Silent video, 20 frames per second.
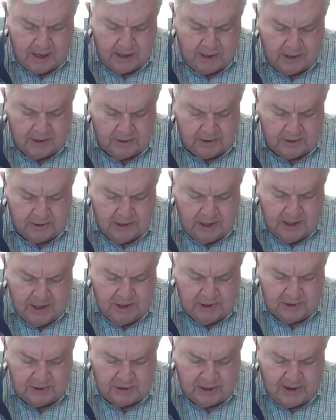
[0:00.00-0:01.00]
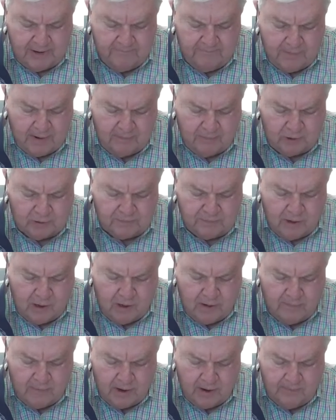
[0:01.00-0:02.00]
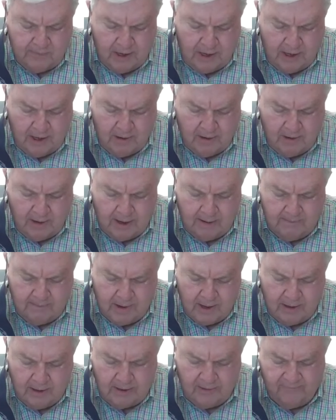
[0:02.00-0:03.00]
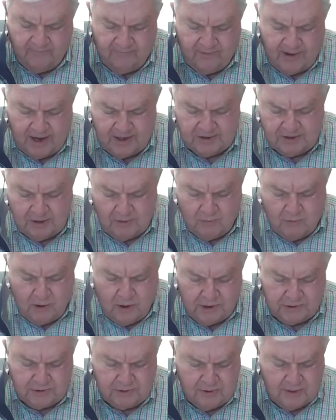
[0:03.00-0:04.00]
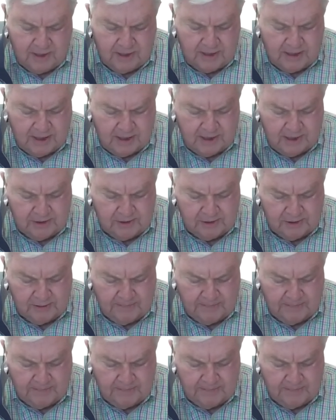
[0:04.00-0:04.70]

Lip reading: attendance. Staff members Paul Grampeter and Molly DeFosse were also in attendance.